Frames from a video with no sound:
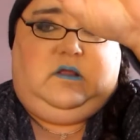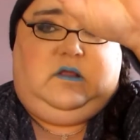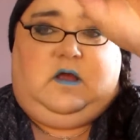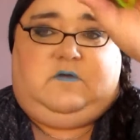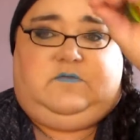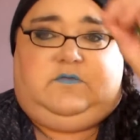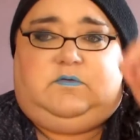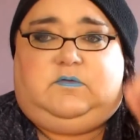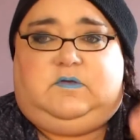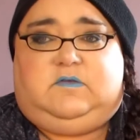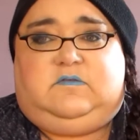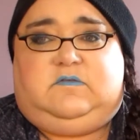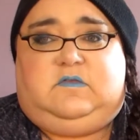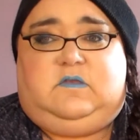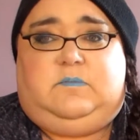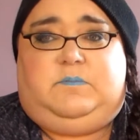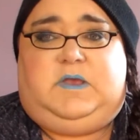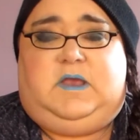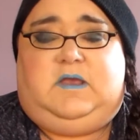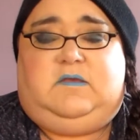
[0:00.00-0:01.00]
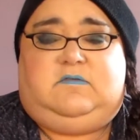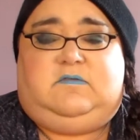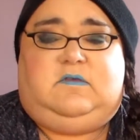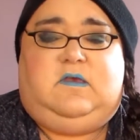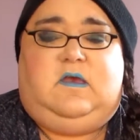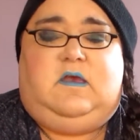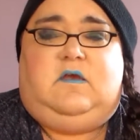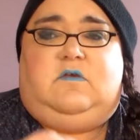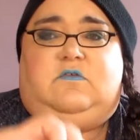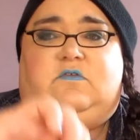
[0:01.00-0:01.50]
off the rest of the piece.
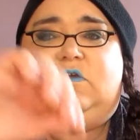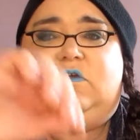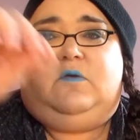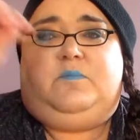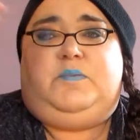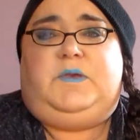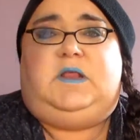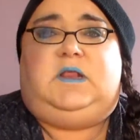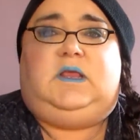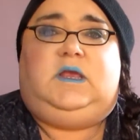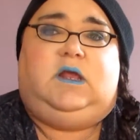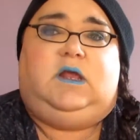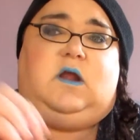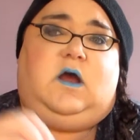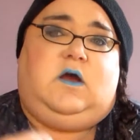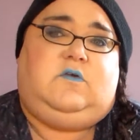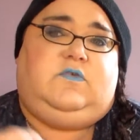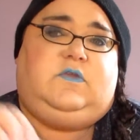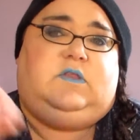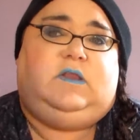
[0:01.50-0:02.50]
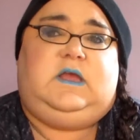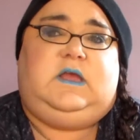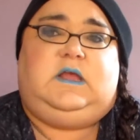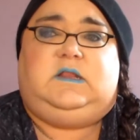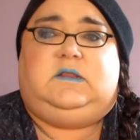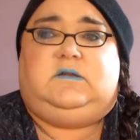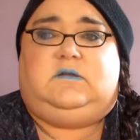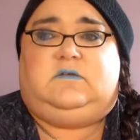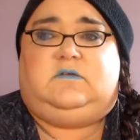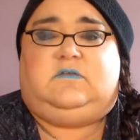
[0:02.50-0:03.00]
So you're peeling it off in like
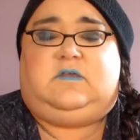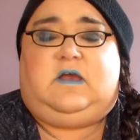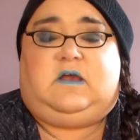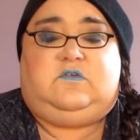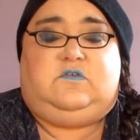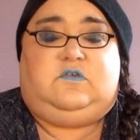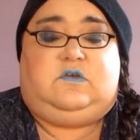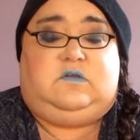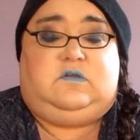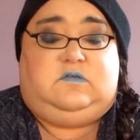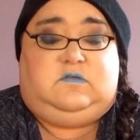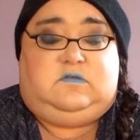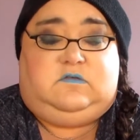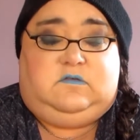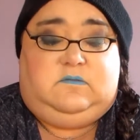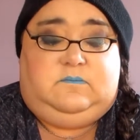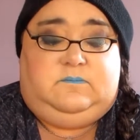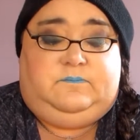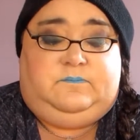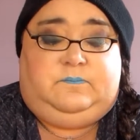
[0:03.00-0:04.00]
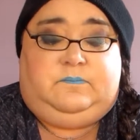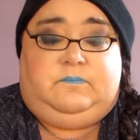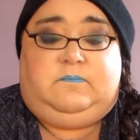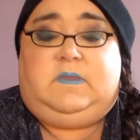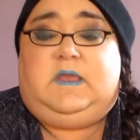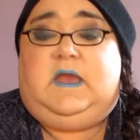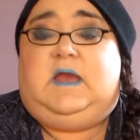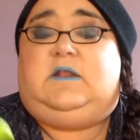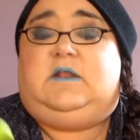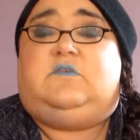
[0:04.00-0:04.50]
little sections,
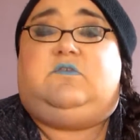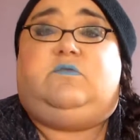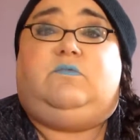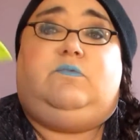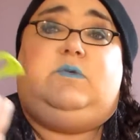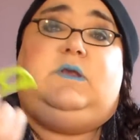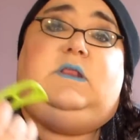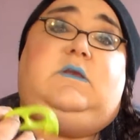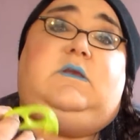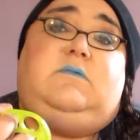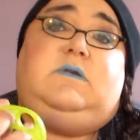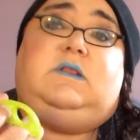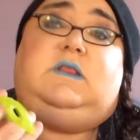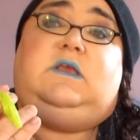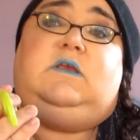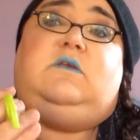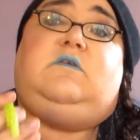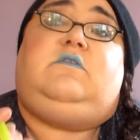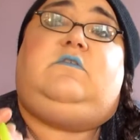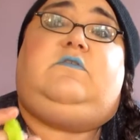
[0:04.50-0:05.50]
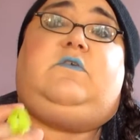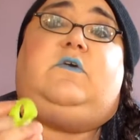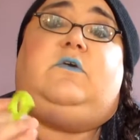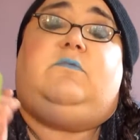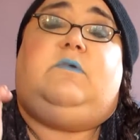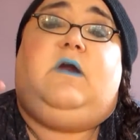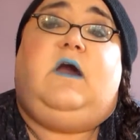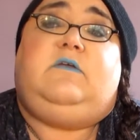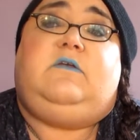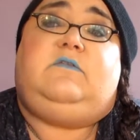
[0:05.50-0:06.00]
and it's really, really useful
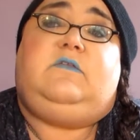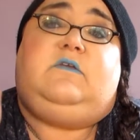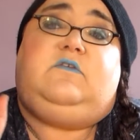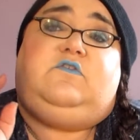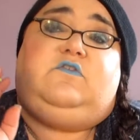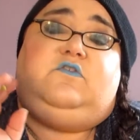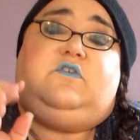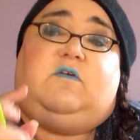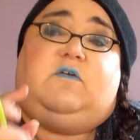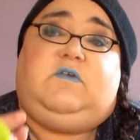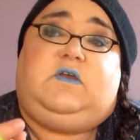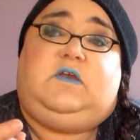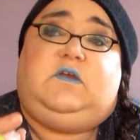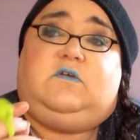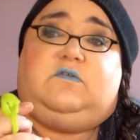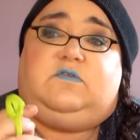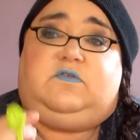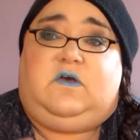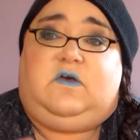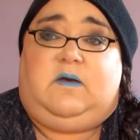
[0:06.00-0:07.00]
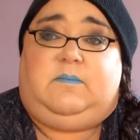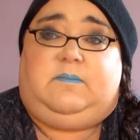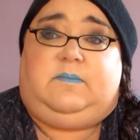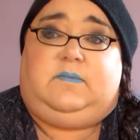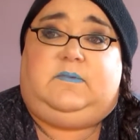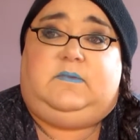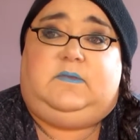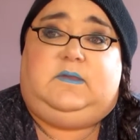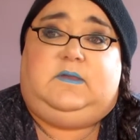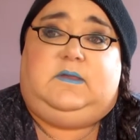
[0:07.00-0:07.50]
rather than shoving your thumb